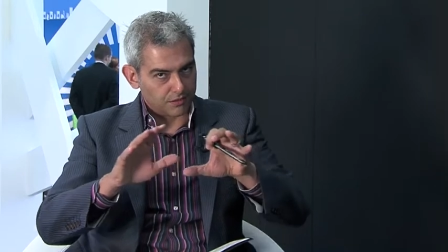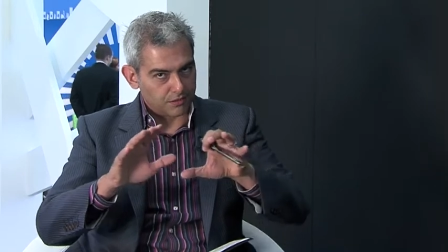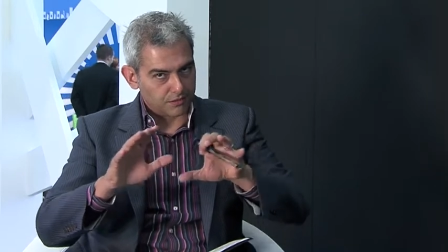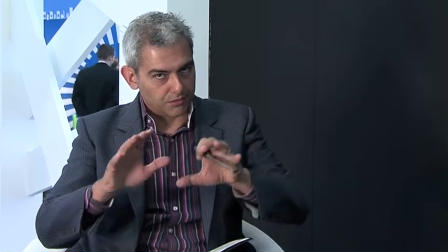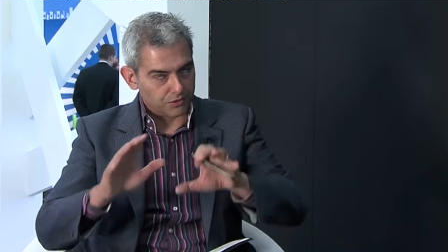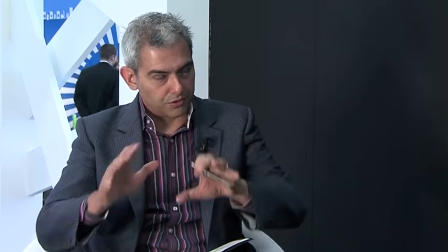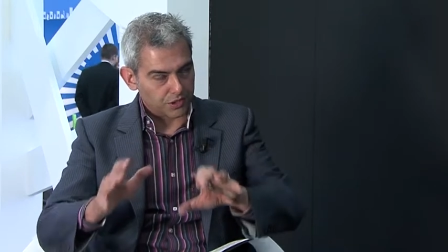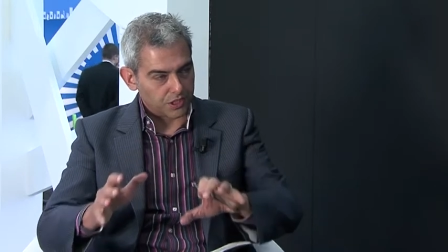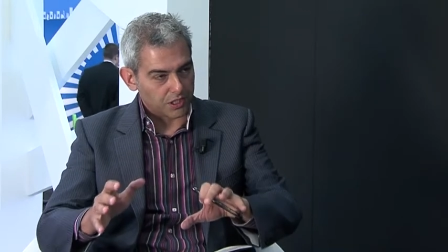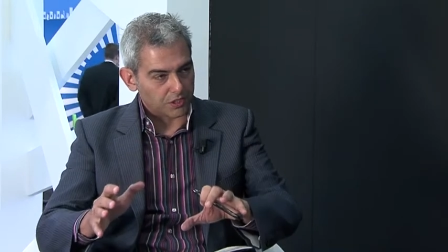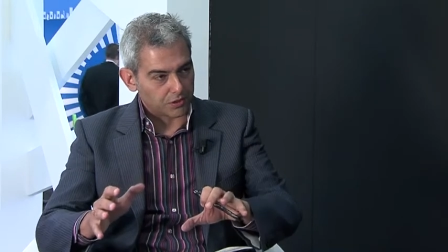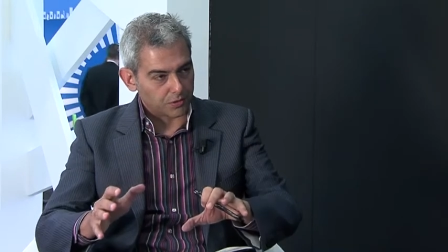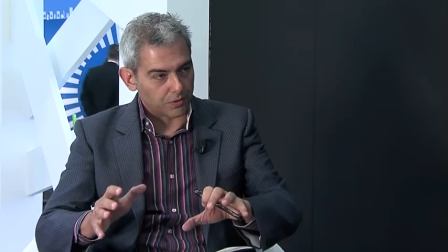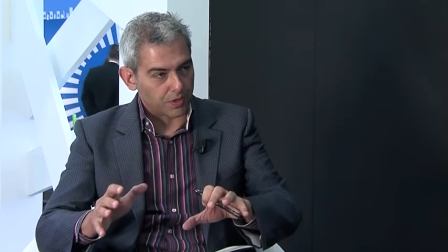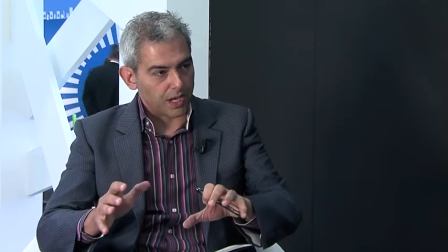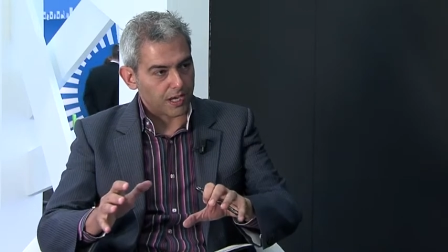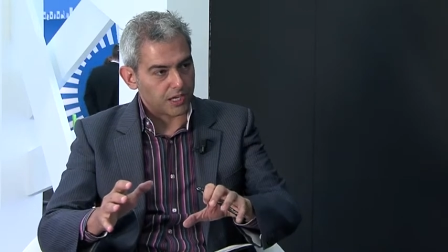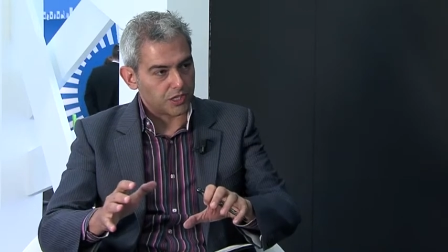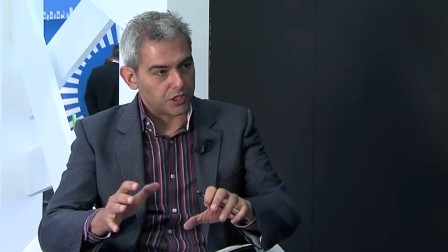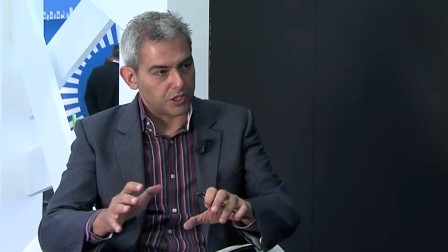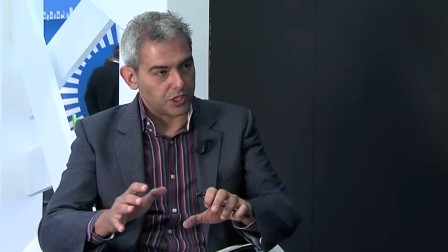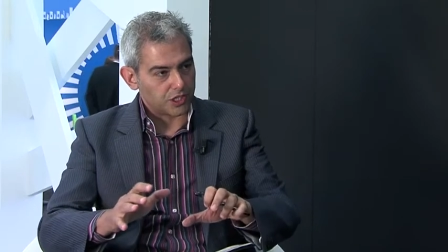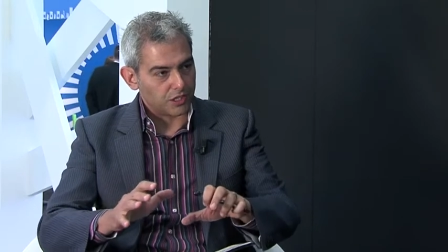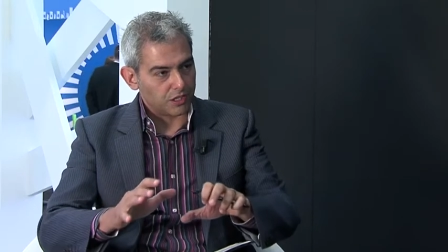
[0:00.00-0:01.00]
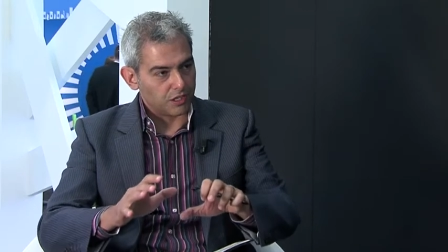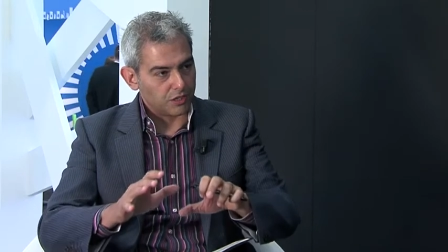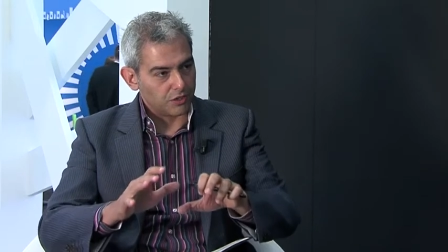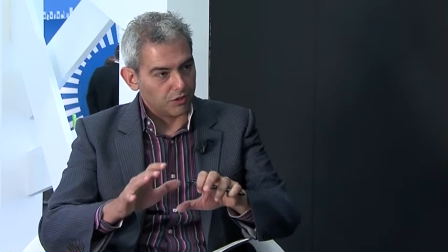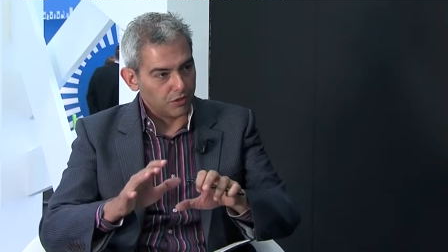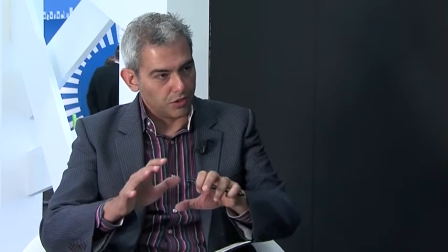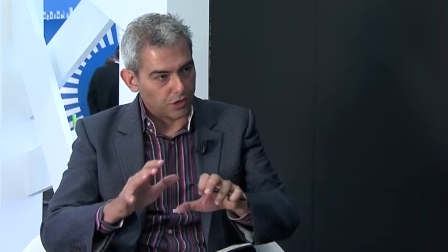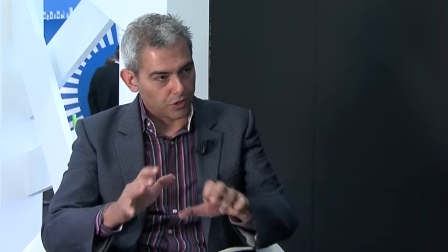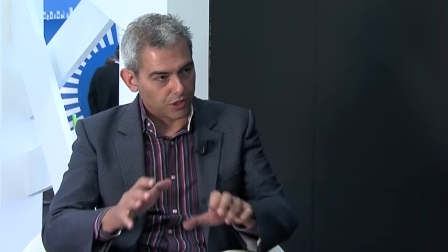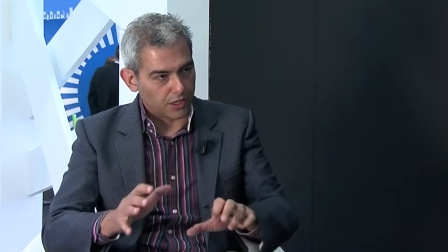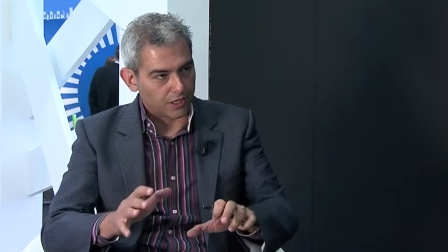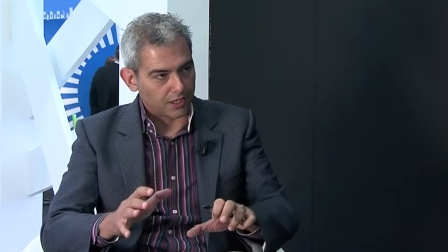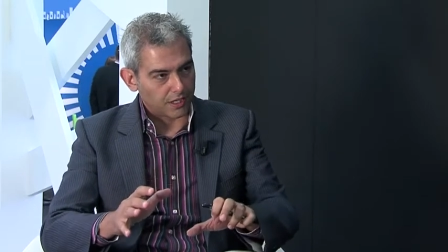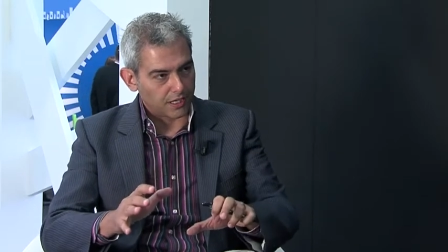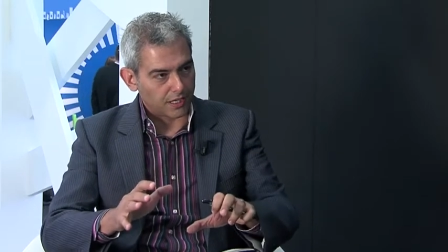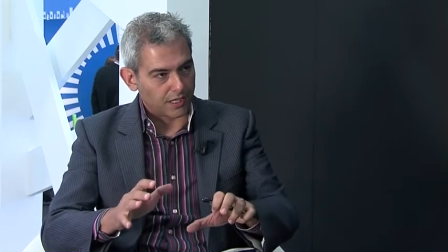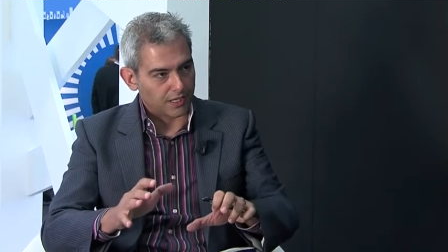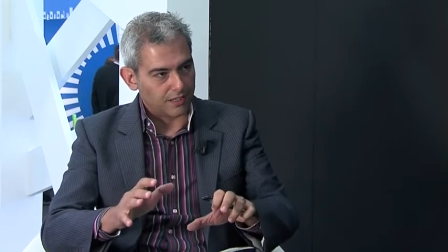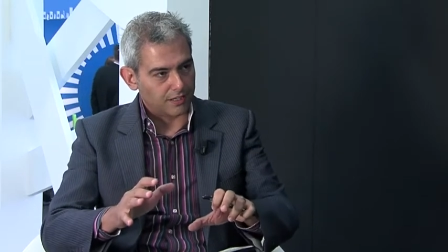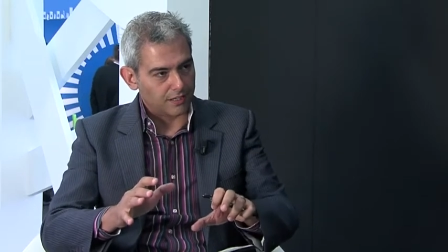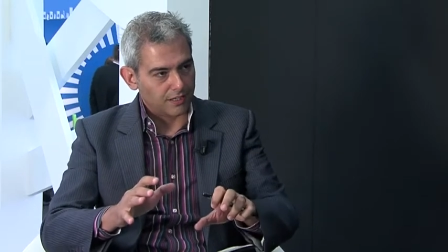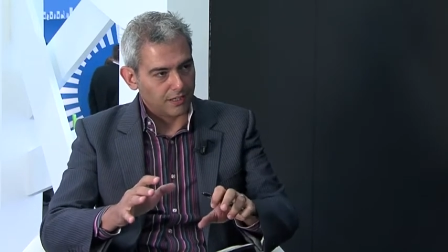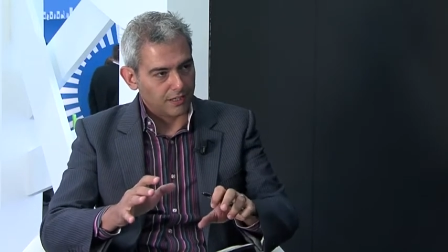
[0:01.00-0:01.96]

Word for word: C3 Energy look at that.